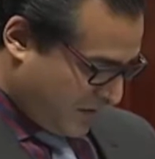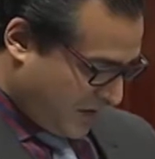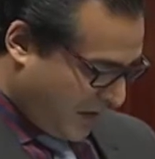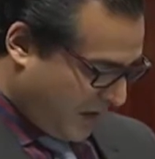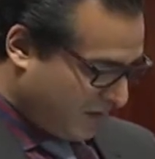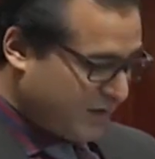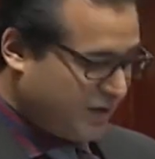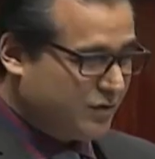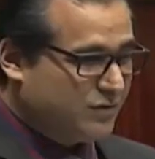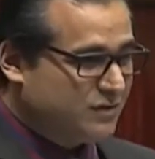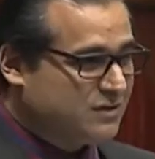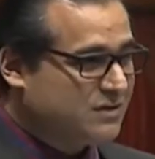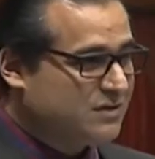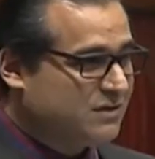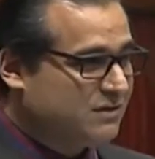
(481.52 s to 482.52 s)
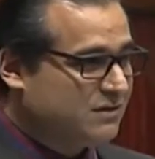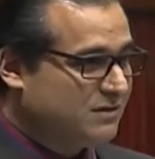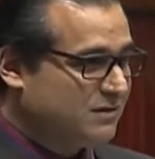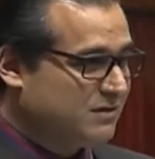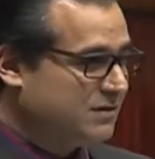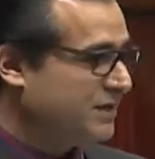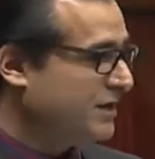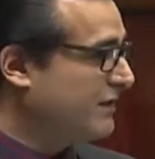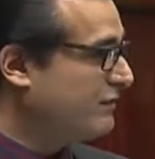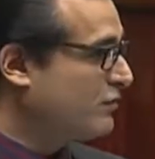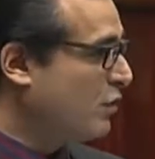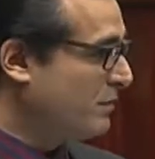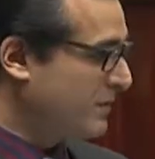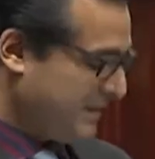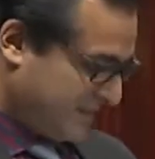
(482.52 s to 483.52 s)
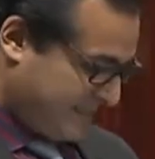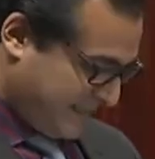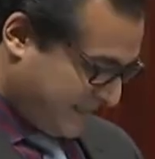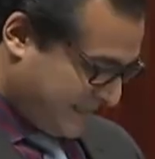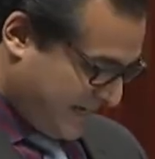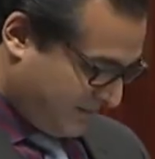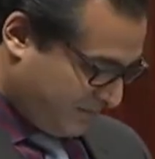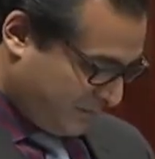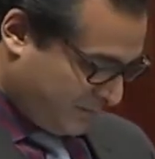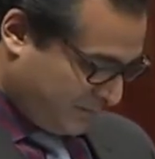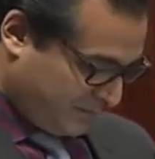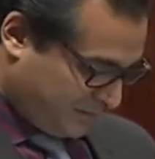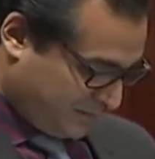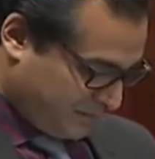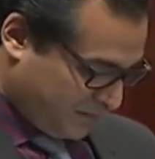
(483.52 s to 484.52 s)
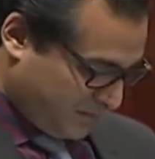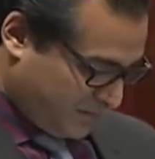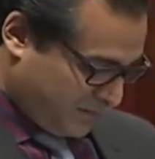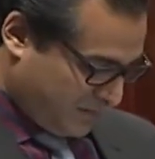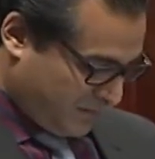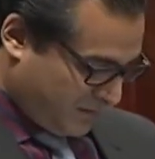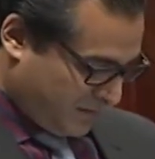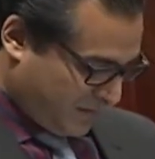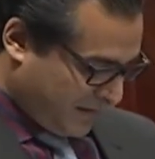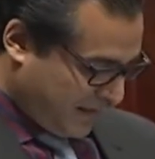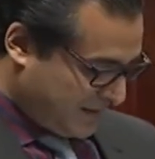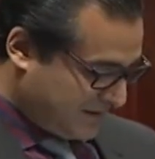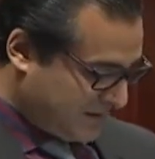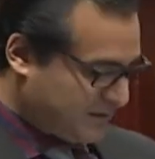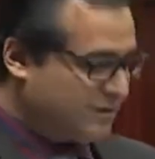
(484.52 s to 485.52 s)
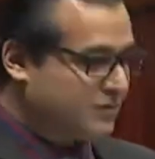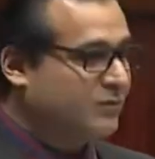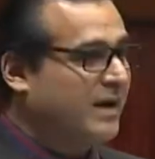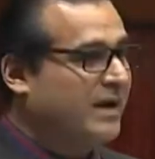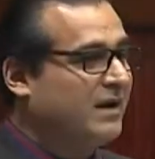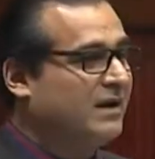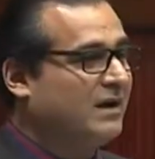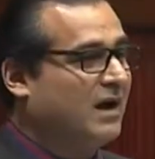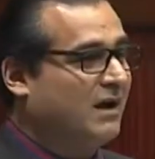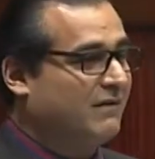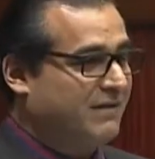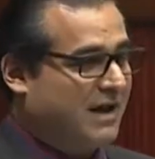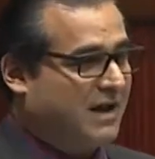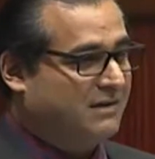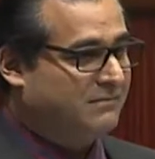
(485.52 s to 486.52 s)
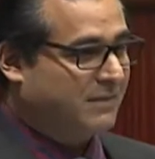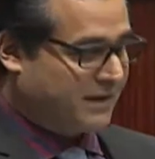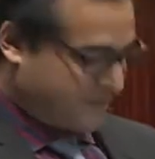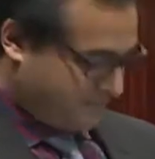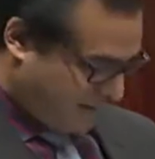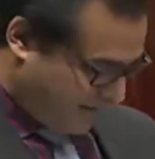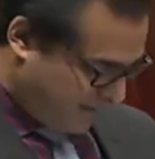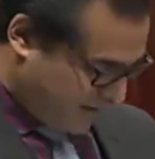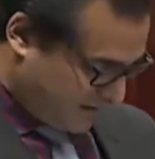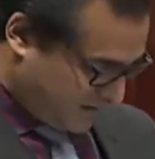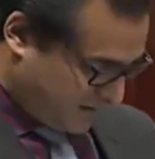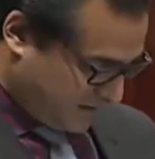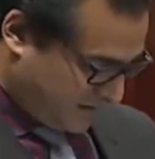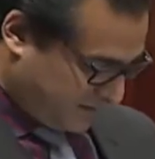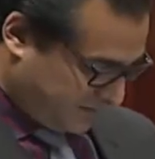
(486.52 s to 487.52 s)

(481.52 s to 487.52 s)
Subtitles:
I will use City of Coburn as an example, as this is where I've had my experience.